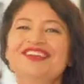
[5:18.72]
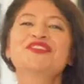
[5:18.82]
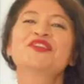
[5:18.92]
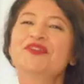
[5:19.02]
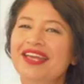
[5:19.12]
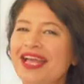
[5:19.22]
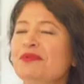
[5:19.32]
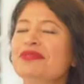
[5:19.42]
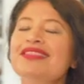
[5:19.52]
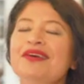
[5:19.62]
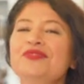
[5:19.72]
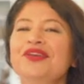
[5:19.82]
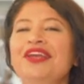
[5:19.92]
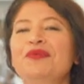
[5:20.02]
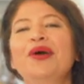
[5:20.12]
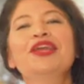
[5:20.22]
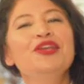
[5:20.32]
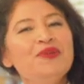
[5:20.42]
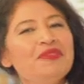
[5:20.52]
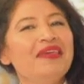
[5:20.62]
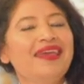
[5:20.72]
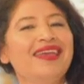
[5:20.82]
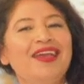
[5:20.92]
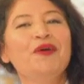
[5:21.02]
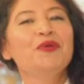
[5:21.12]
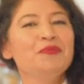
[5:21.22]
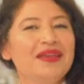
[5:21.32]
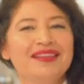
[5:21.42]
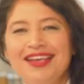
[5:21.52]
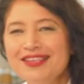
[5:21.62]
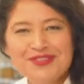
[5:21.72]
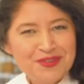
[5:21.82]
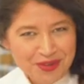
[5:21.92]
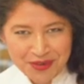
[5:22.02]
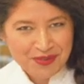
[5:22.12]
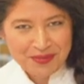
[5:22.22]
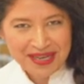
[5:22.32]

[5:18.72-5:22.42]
Dr. Narang, I would love to hear why you think oatmeal is so good for